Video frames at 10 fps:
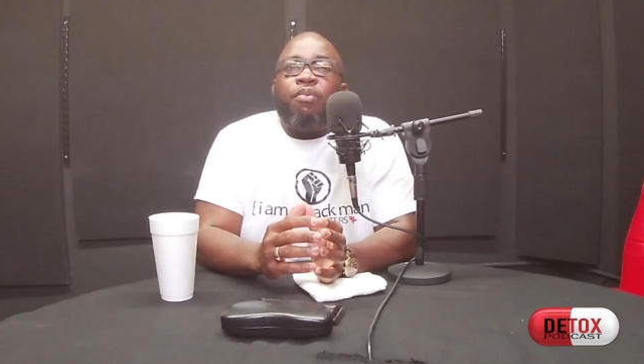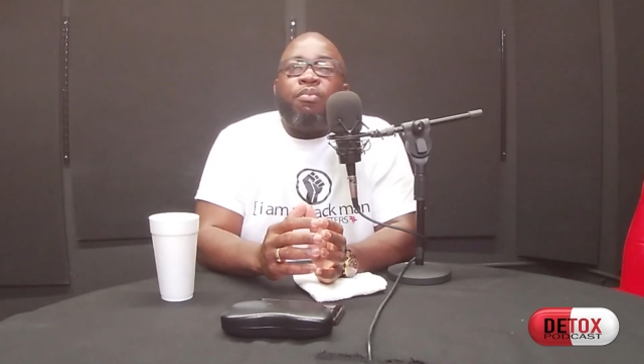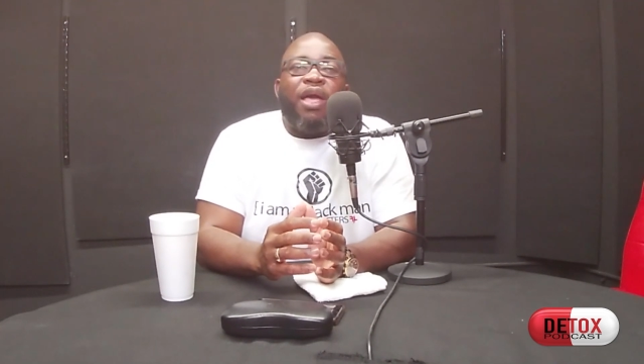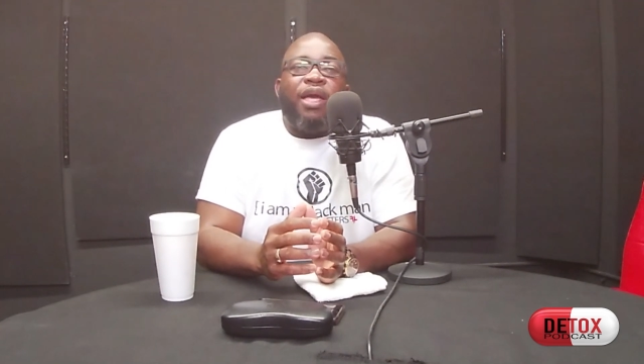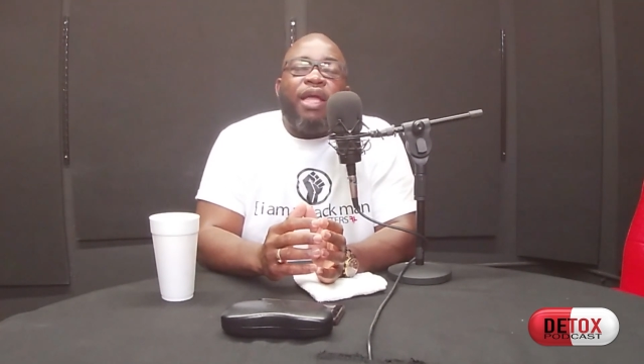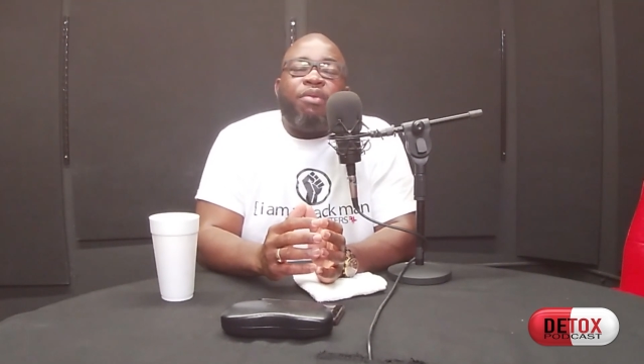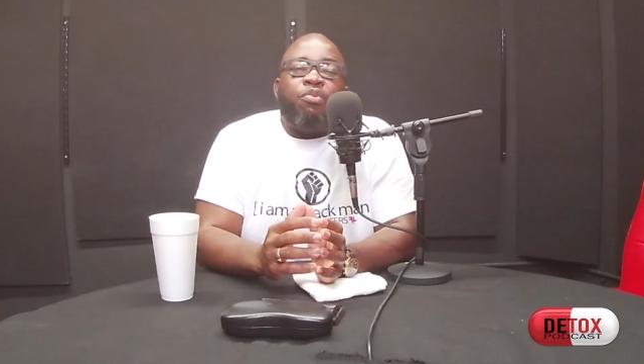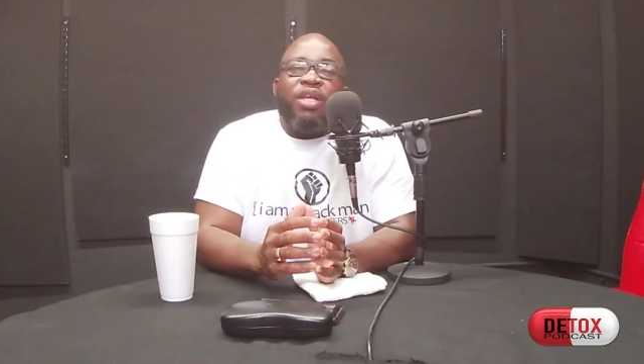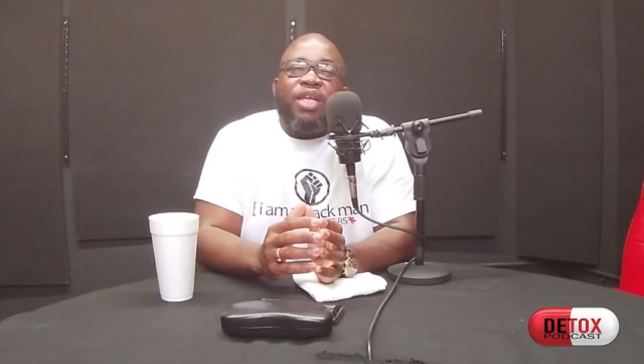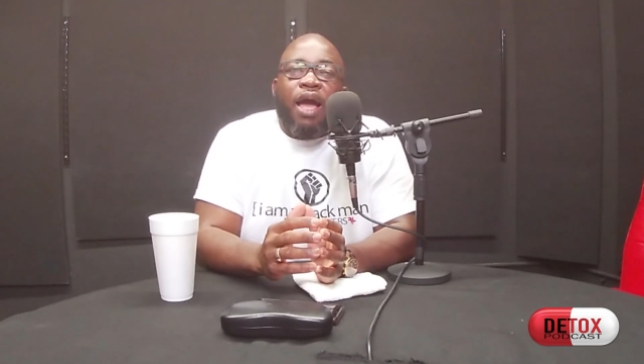may
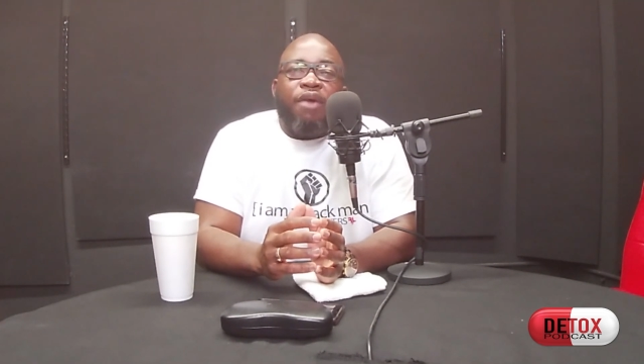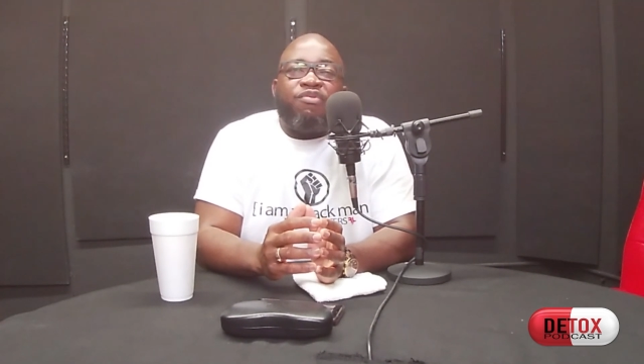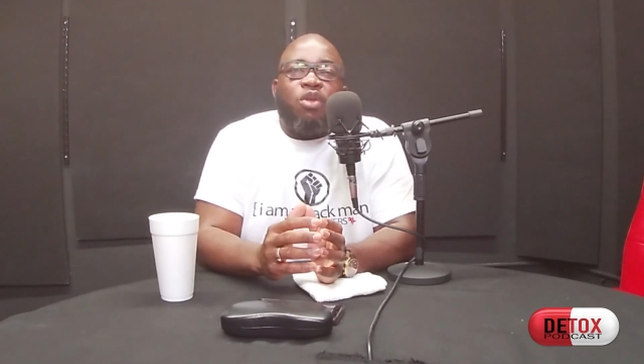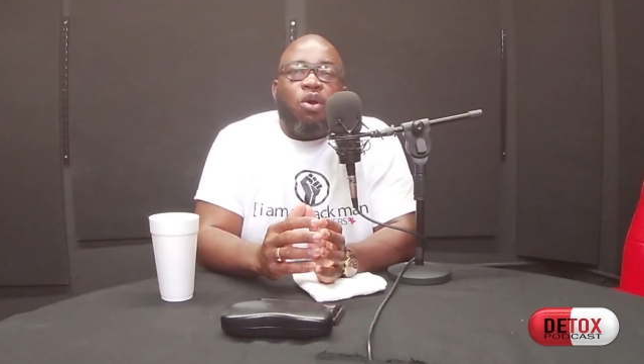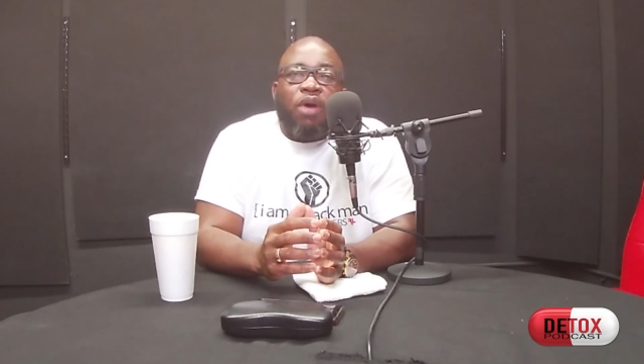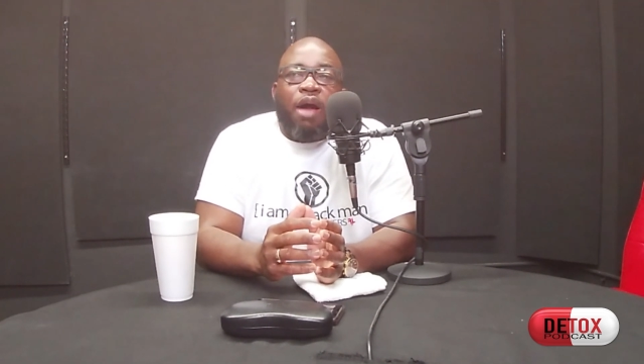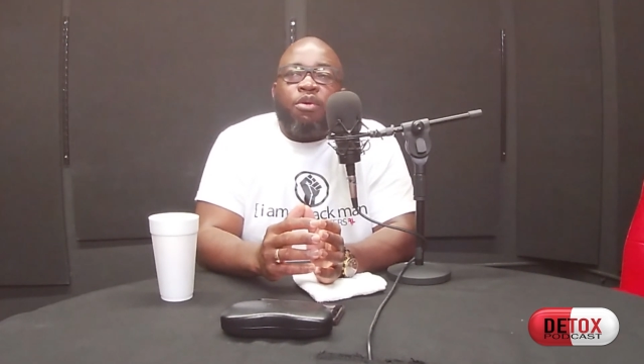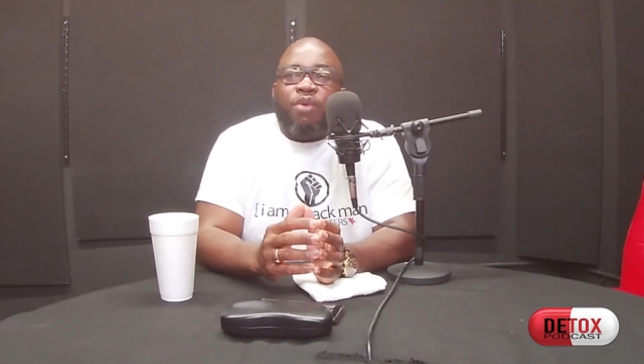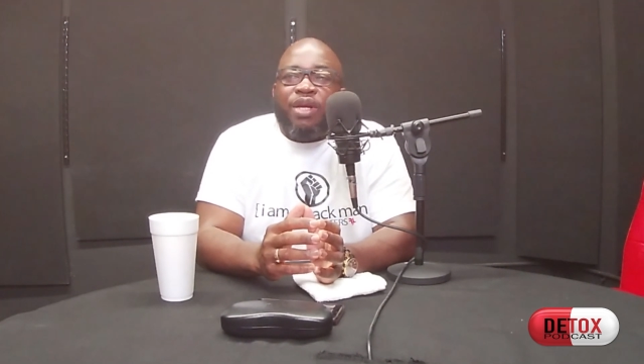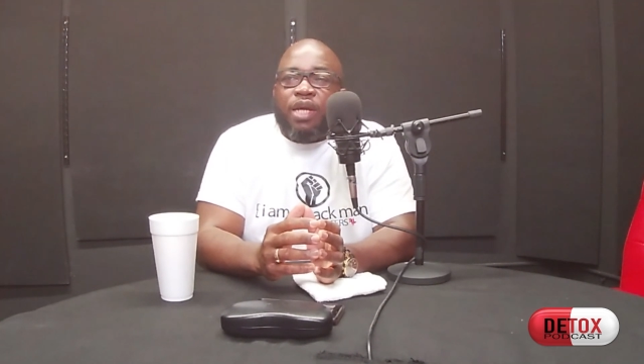not have known
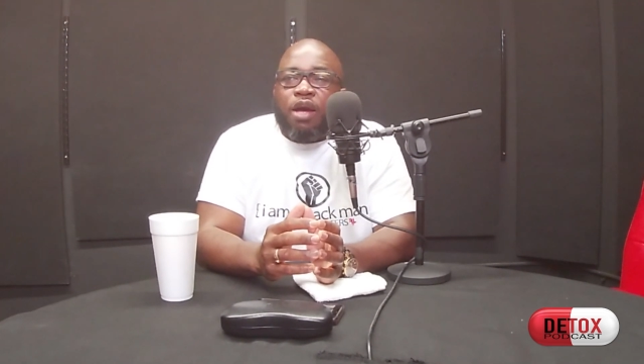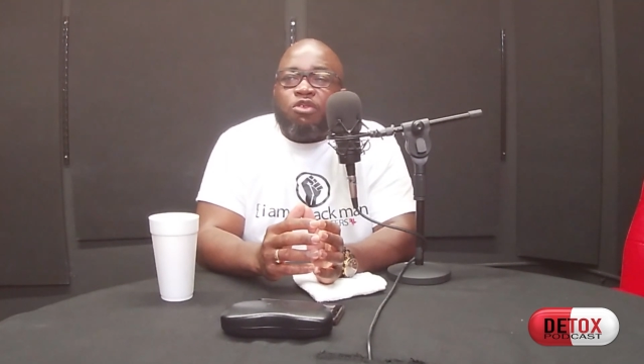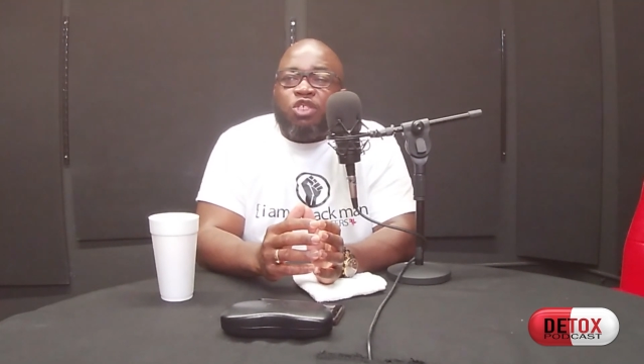how it went down.